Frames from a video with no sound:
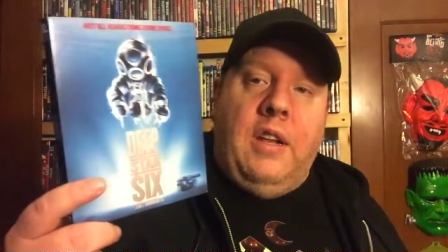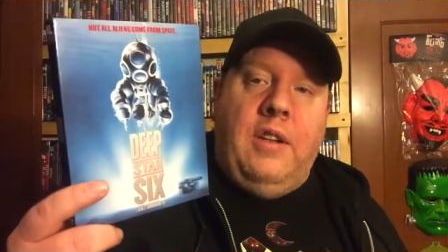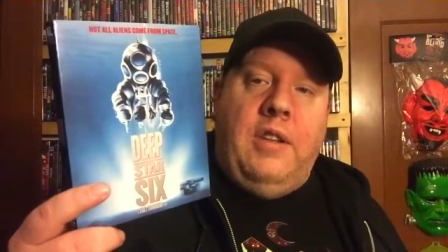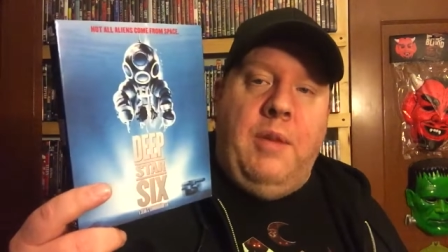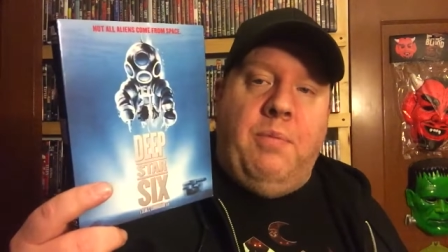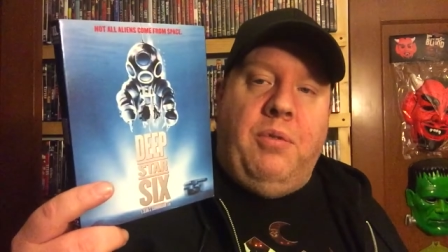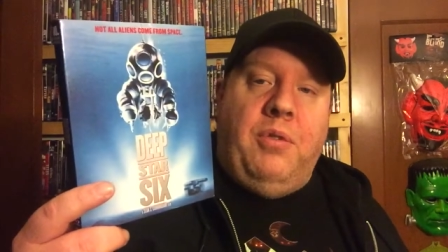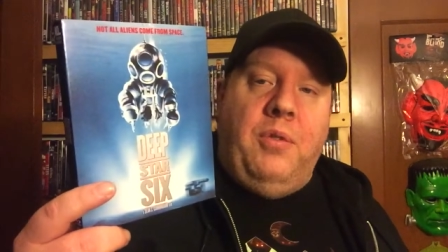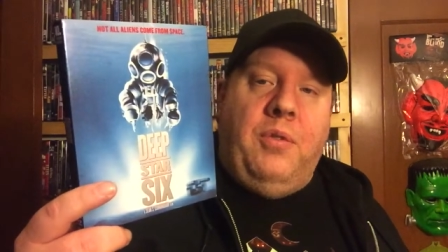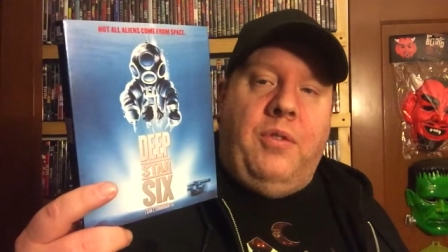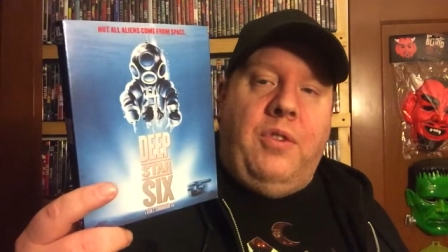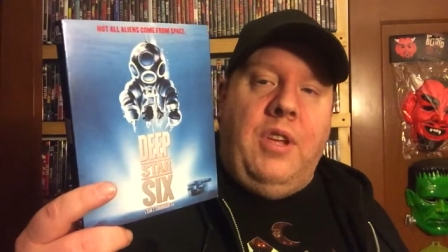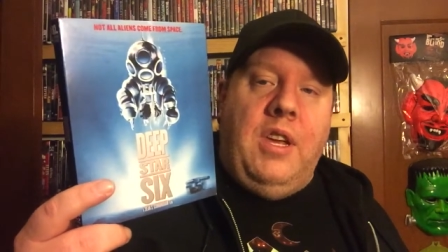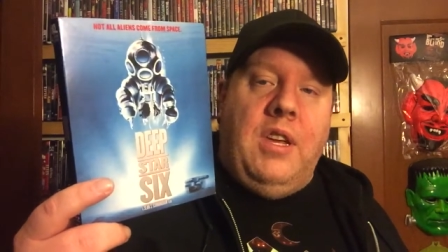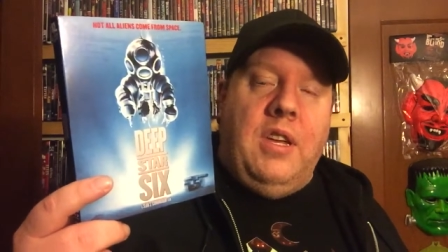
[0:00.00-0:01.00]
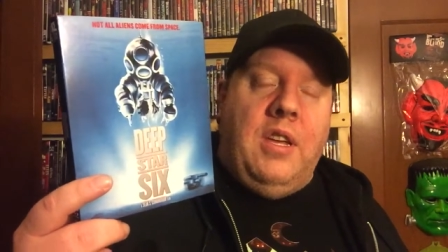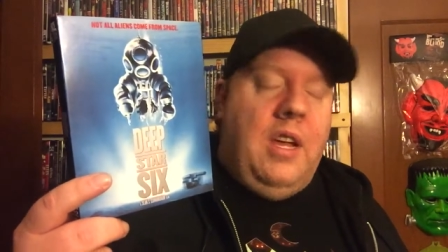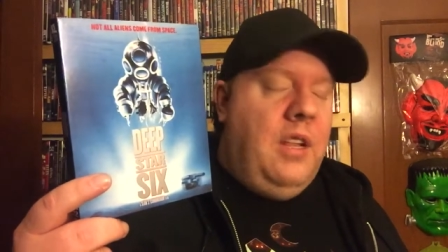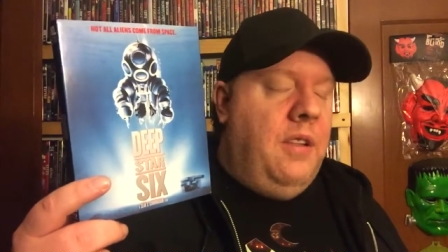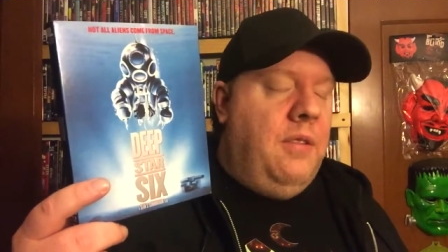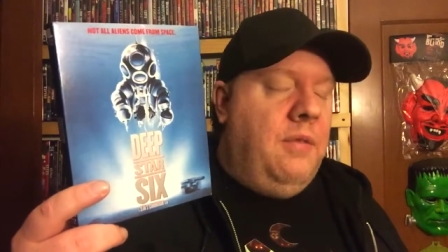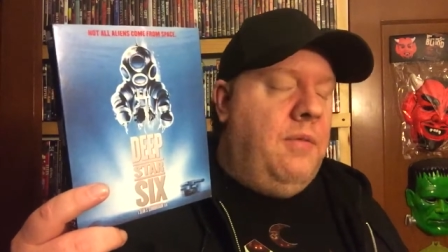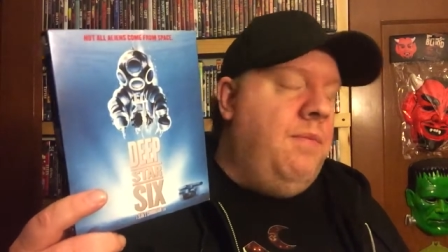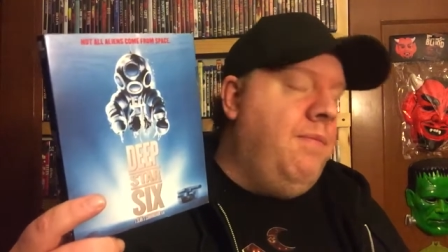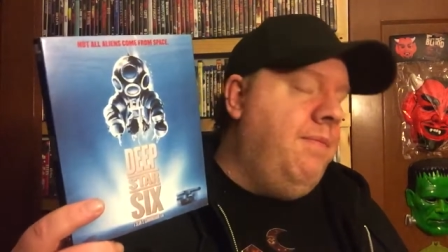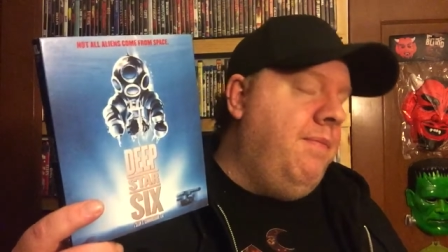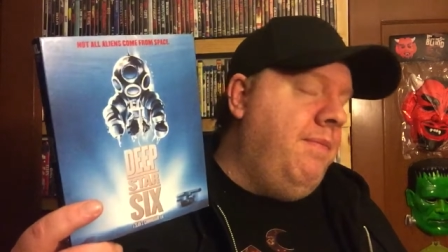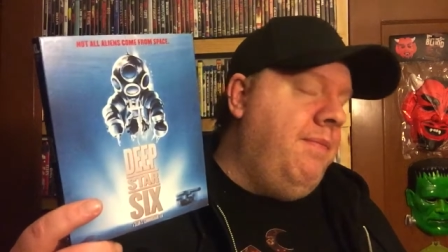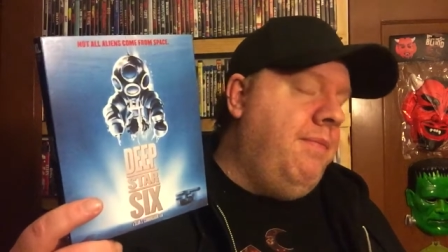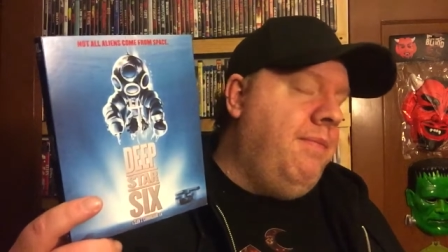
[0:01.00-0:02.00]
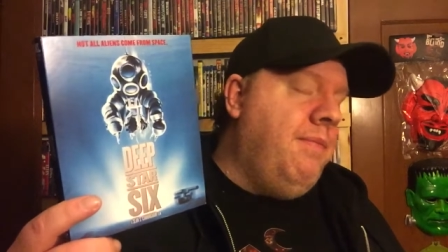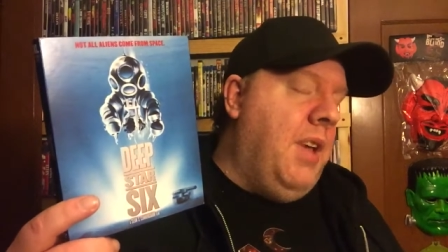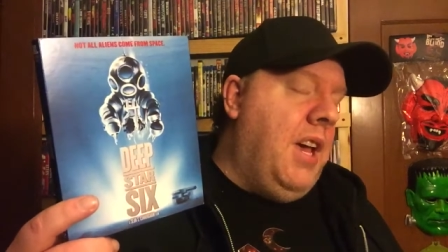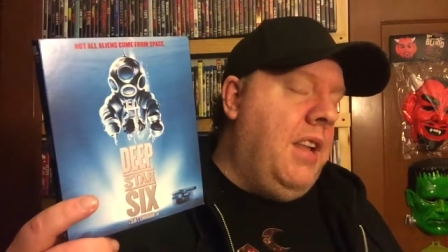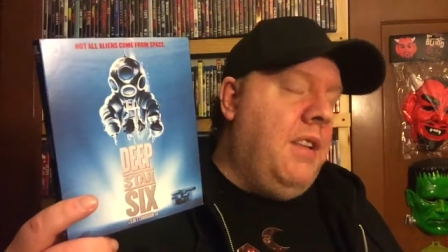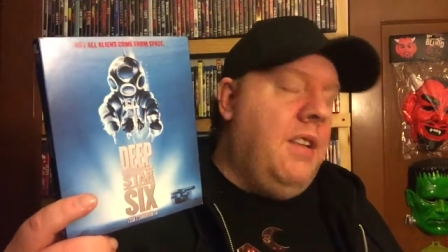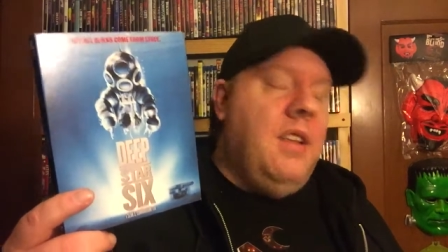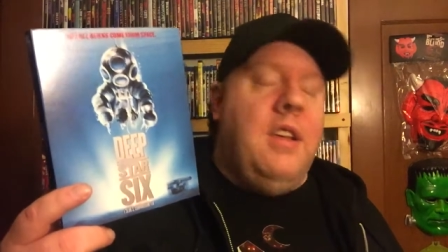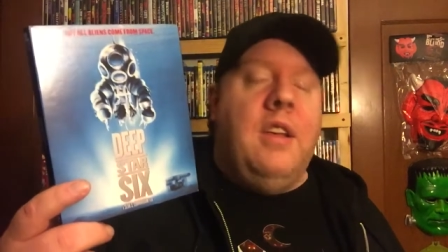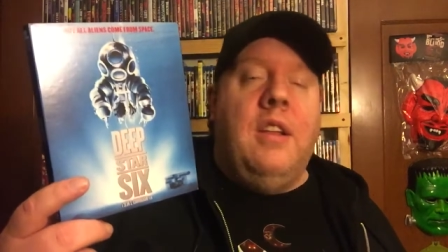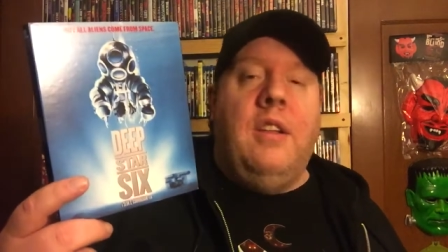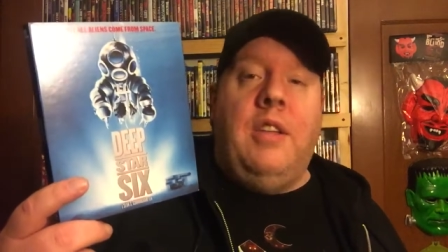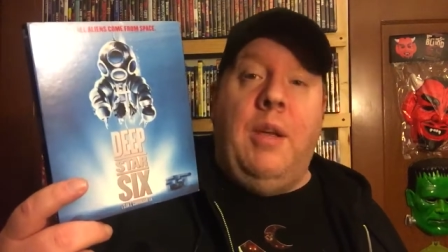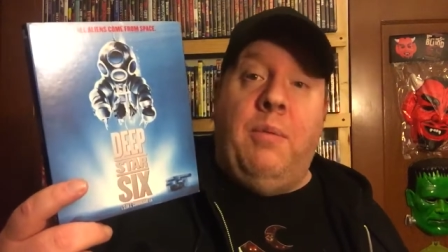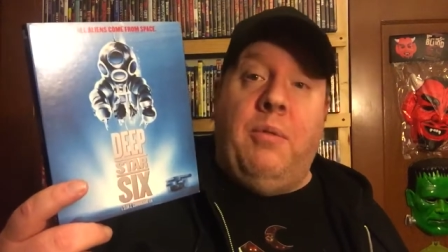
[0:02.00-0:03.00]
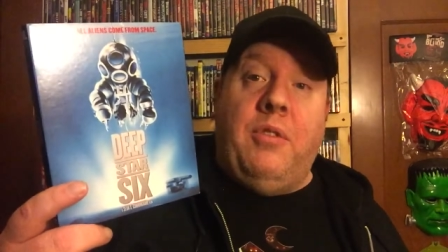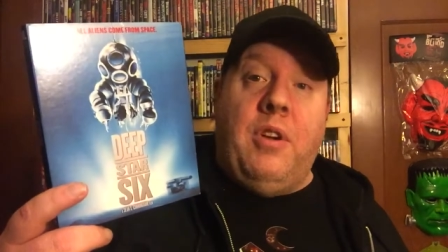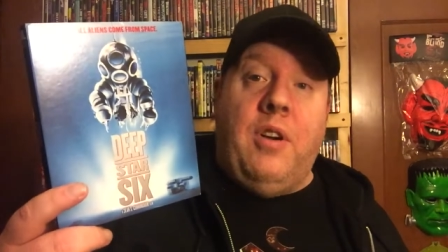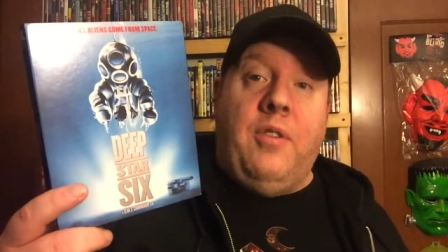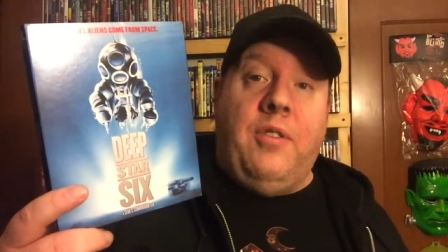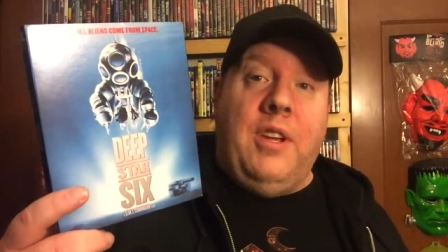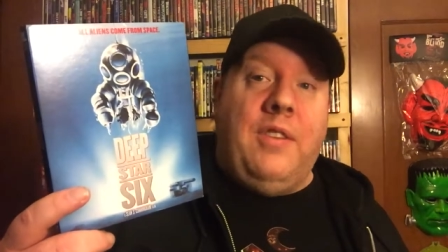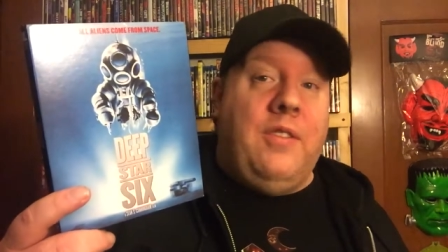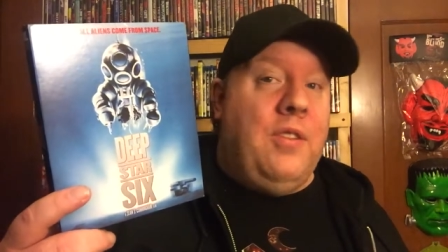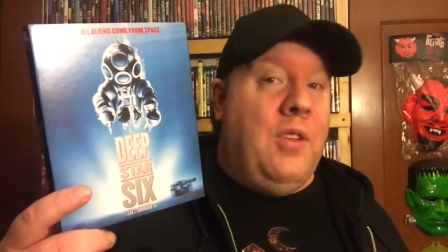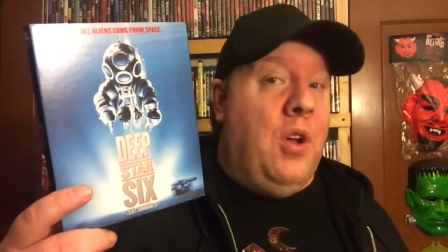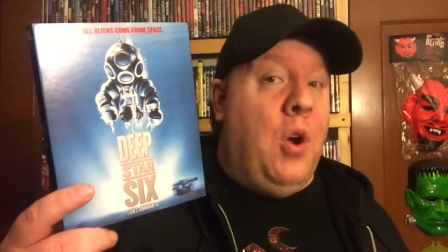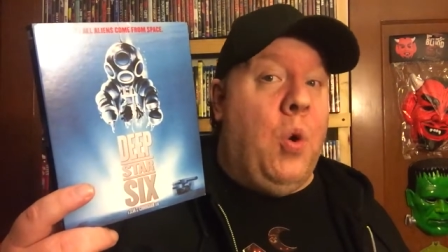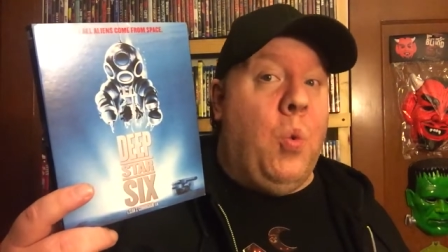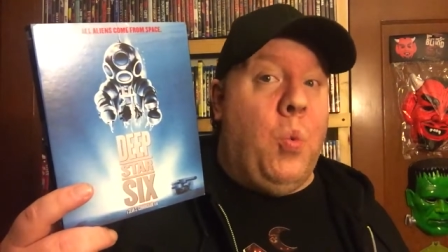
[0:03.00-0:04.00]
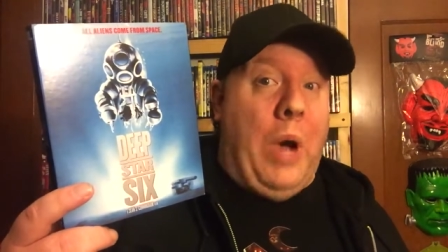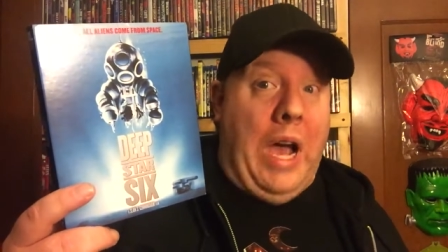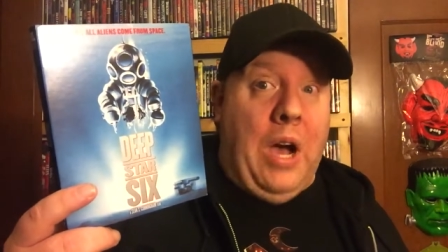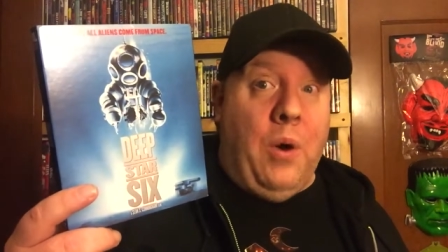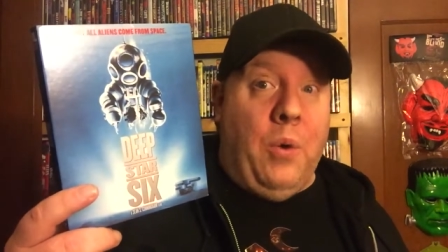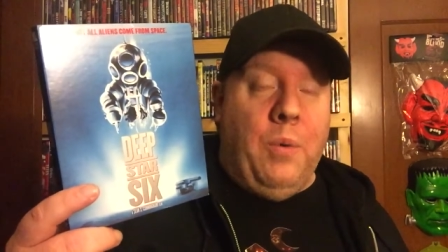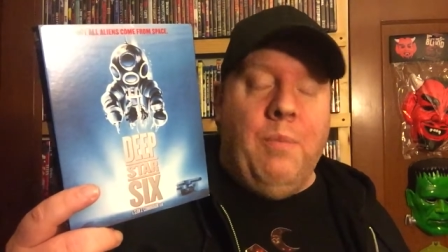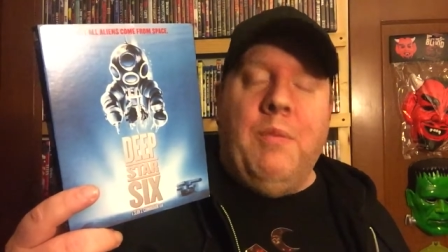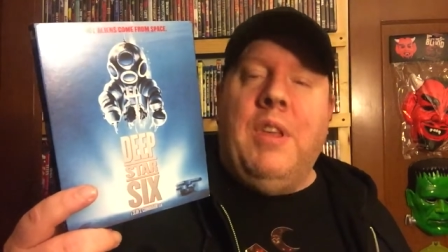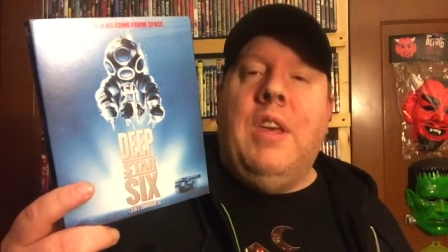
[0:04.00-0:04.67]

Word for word: Deep Blue Sea. Matt, Deep Star 6. Wow.